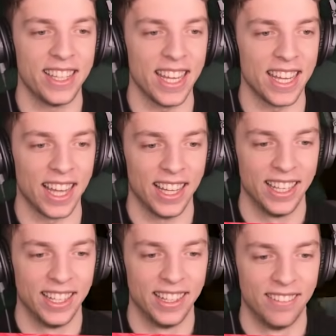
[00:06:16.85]
See ya.
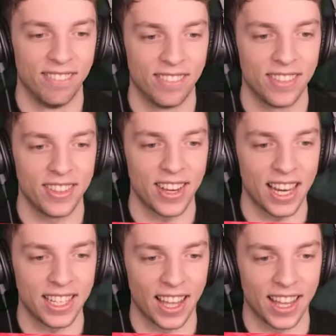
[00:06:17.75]

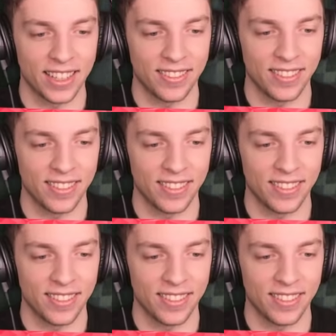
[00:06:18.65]
Jelly died.